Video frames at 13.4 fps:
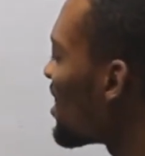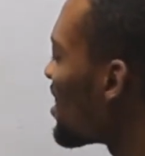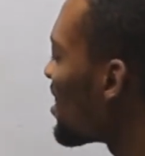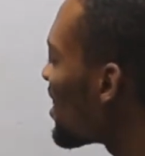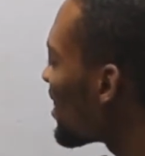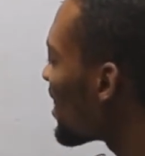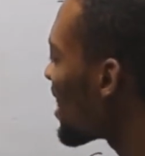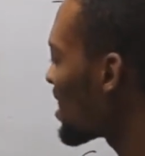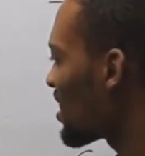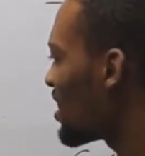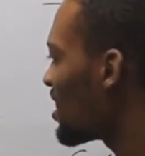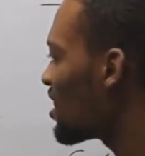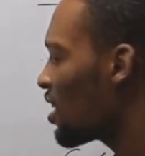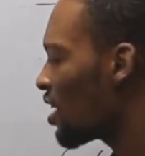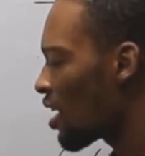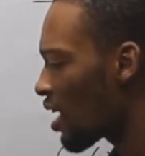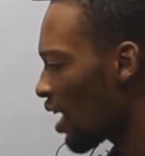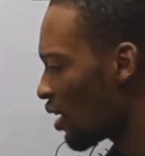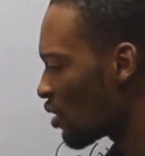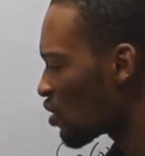in lead acid
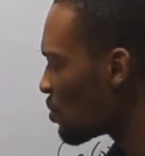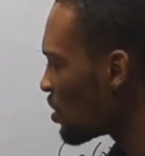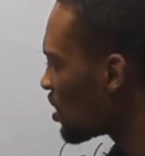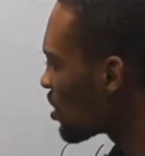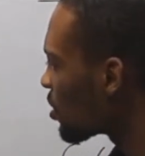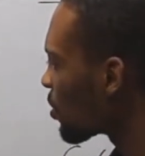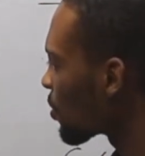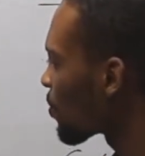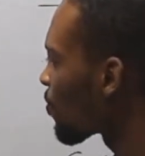accumulator.